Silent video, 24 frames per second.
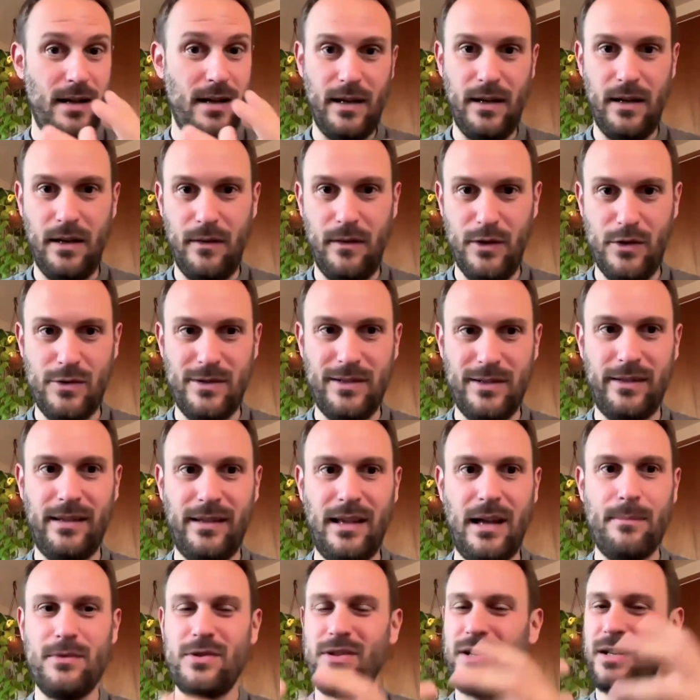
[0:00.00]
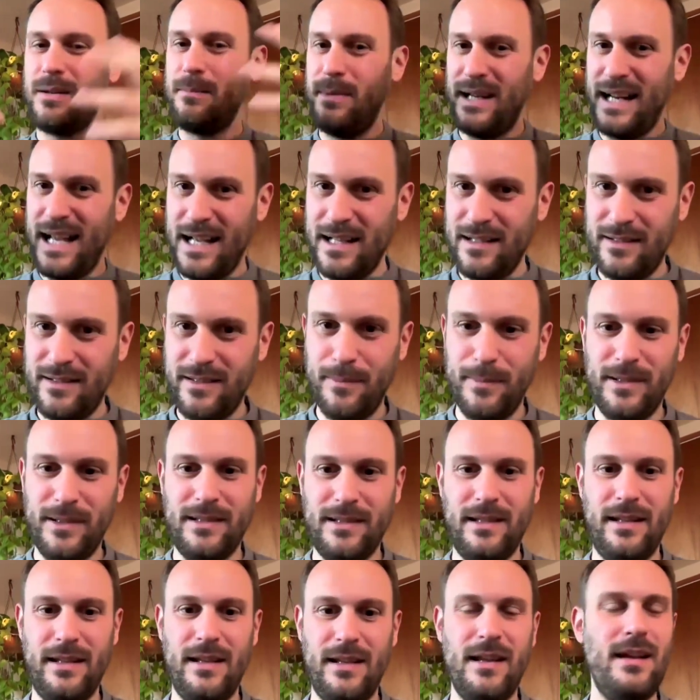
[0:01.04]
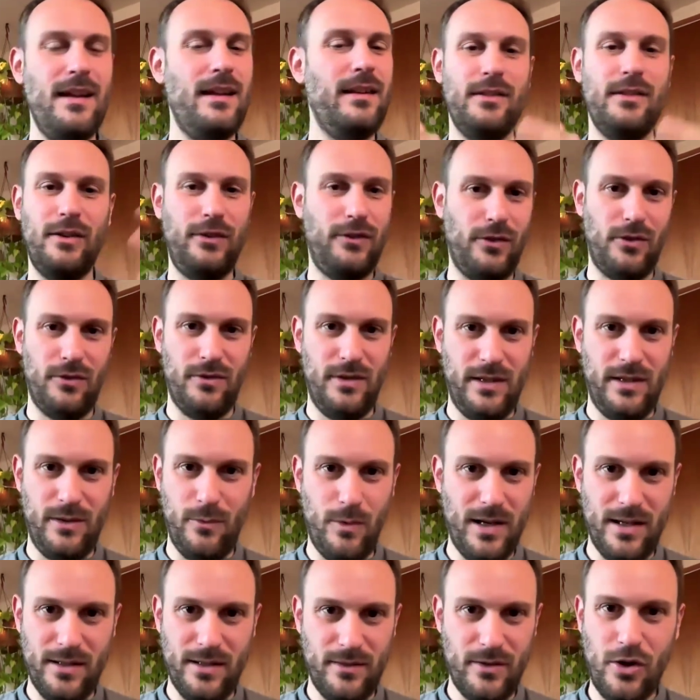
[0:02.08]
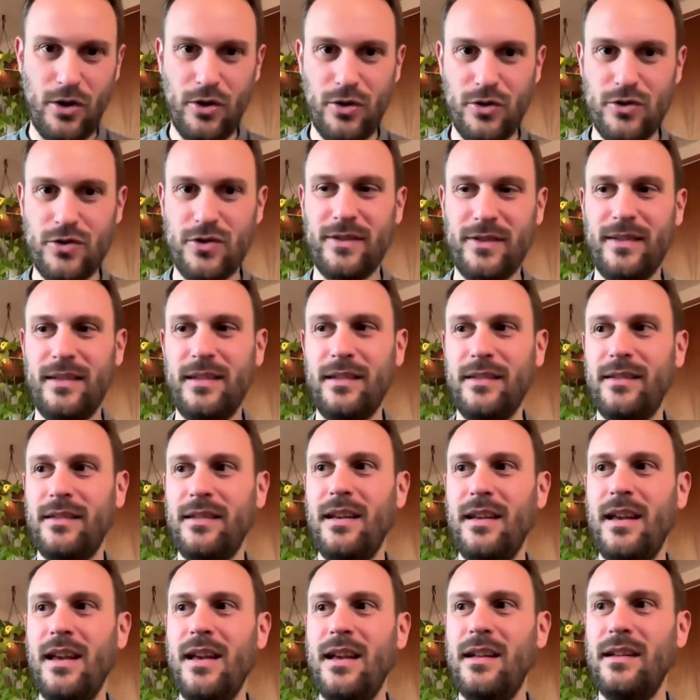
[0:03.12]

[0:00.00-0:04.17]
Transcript: an individual subject, but ultimately there is only one consciousness.